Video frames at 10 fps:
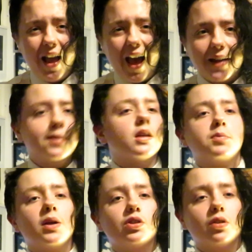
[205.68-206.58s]
And
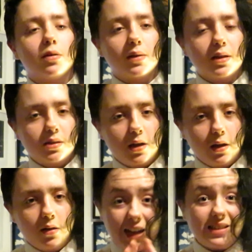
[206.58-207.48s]
especially when they
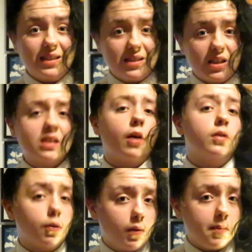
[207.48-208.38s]
say, this is the
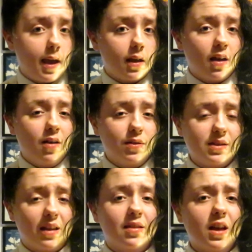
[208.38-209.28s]
sound that we make. And
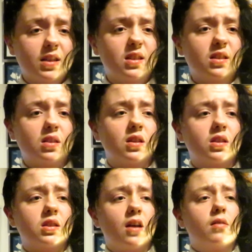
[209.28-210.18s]
say, this is
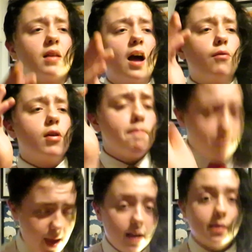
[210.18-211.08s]
the sound that we
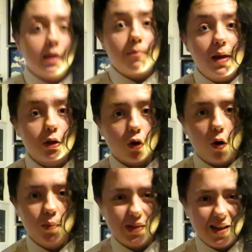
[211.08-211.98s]
make, then the beat
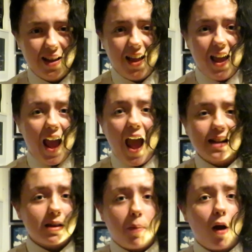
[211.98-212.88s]
drops.
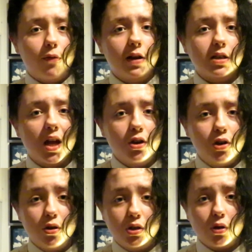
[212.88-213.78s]
It's a perfect
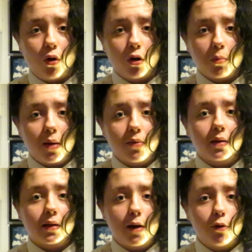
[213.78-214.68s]
new song, Biffy
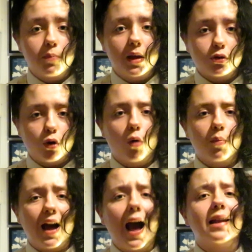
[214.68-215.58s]
Clyro beat
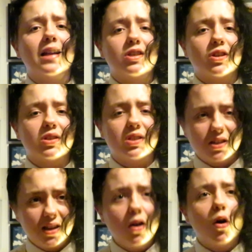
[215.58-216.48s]
drop, and it
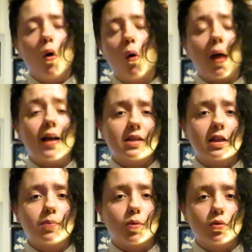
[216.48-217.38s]
just, oh, that's an
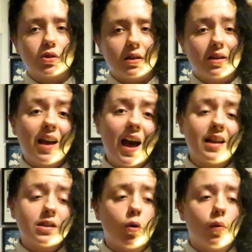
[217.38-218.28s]
explosion.
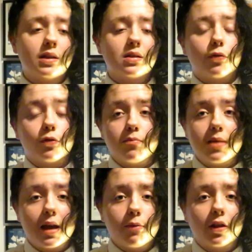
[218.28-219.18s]
And it's always, for
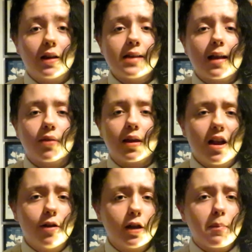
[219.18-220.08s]
me, a really exciting thing.
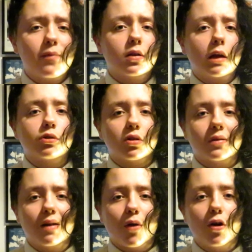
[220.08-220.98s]
Hearing a Biffy Clyro song
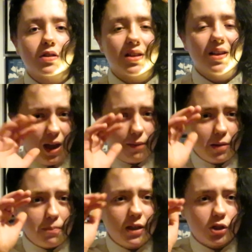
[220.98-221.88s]
I've never heard,
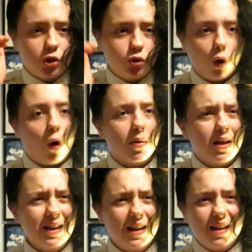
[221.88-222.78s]
having the beat just drop,
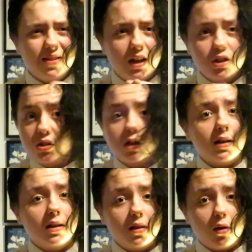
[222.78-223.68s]
and then just
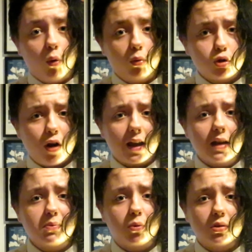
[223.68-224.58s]
the whole track
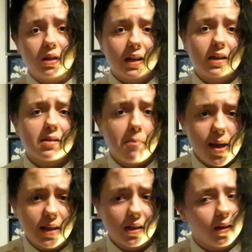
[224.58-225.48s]
exploding, and it's
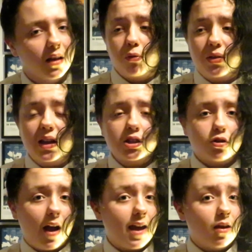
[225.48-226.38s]
amazing. With this
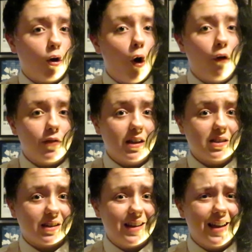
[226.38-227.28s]
track,
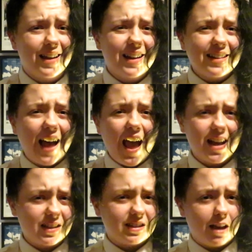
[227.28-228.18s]
obviously, that
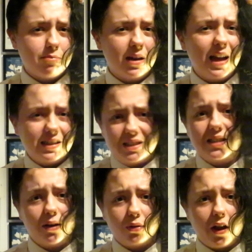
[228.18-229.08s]
excitement is
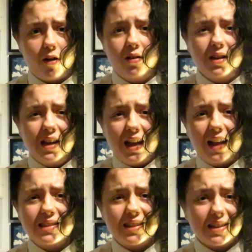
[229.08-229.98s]
still there. And
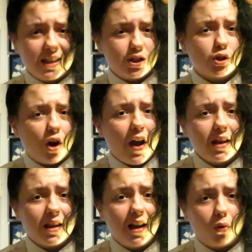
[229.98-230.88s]
I'd say that this
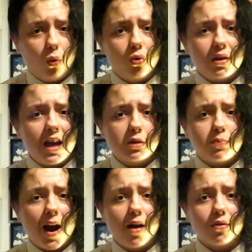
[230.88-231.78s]
track alone is
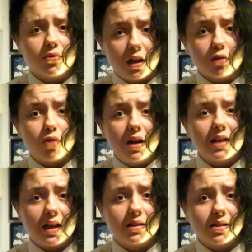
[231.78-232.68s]
better than Green
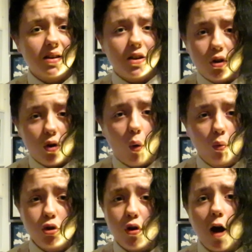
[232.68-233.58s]
Day's whole
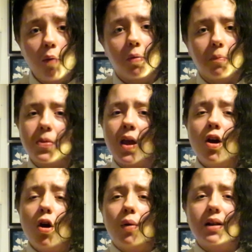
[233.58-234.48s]
new album,
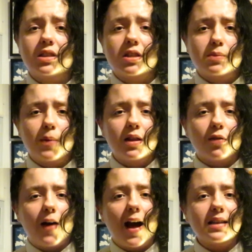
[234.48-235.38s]
which, despite the
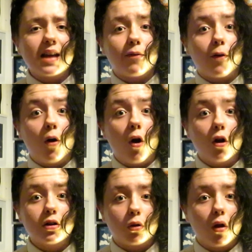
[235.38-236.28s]
fact I've
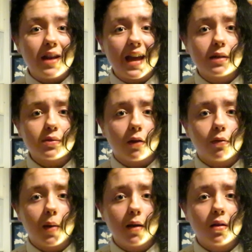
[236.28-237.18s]
heard a lot of negative stuff
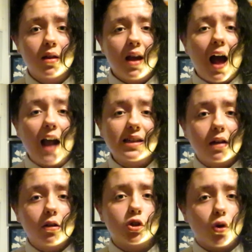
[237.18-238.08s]
about, I
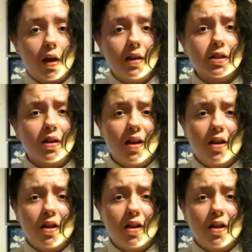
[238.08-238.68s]
still enjoy it.